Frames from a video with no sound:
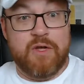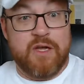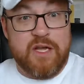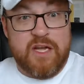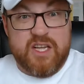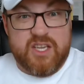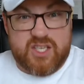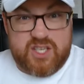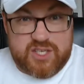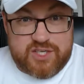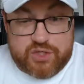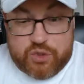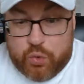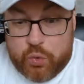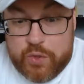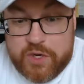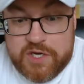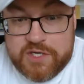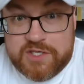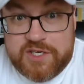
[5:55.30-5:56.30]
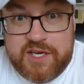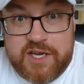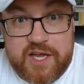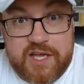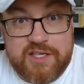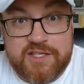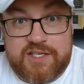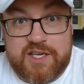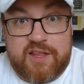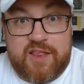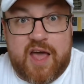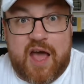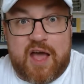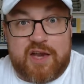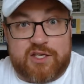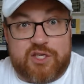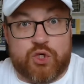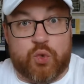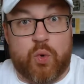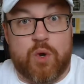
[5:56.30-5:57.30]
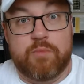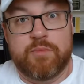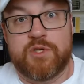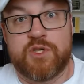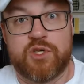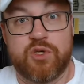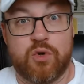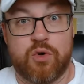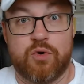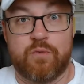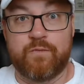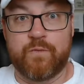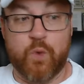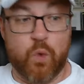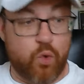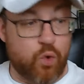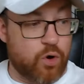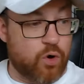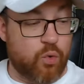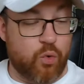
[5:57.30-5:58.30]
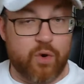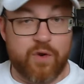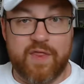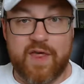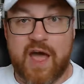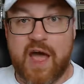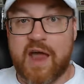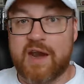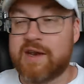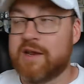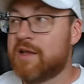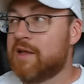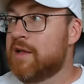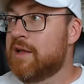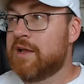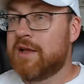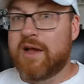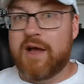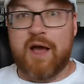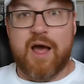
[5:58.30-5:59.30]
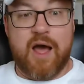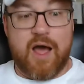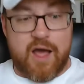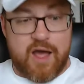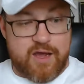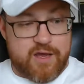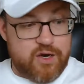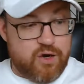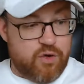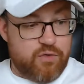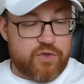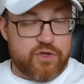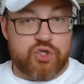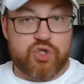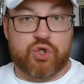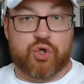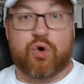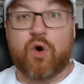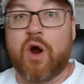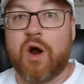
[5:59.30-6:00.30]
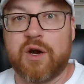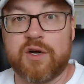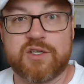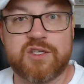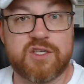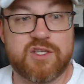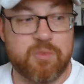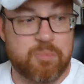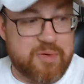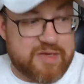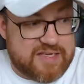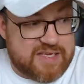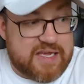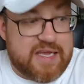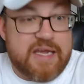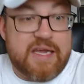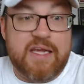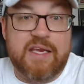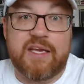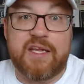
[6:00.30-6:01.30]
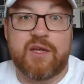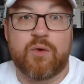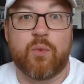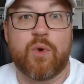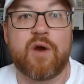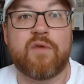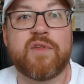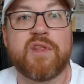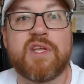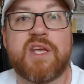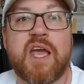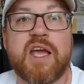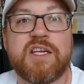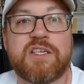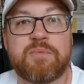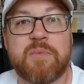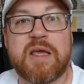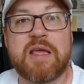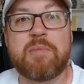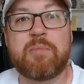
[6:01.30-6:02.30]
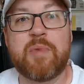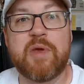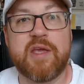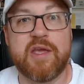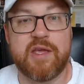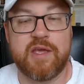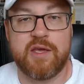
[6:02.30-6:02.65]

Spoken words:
squeezing into that swimsuit or that, the trunks, the bikini, whatever the case may be.